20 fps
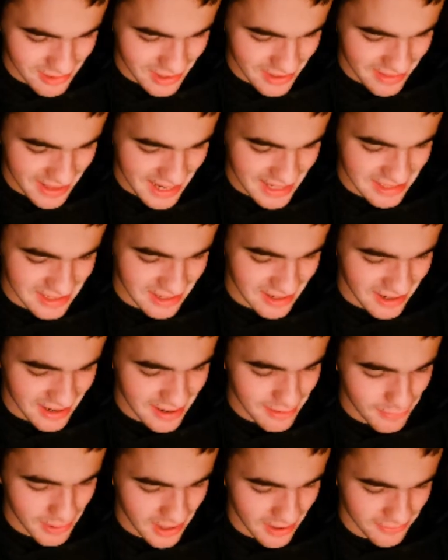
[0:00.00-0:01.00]
at that
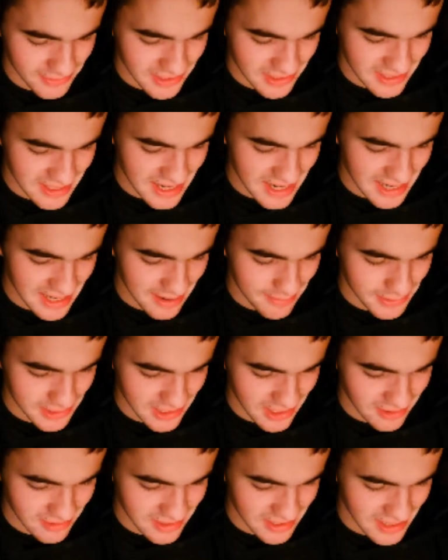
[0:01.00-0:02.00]
time after seeing
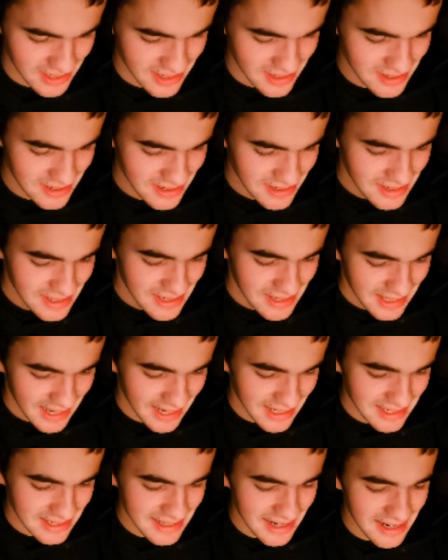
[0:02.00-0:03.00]
episode 2. I
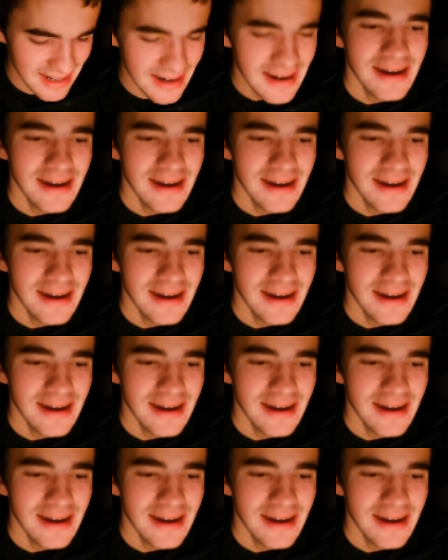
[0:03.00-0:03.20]
don't know.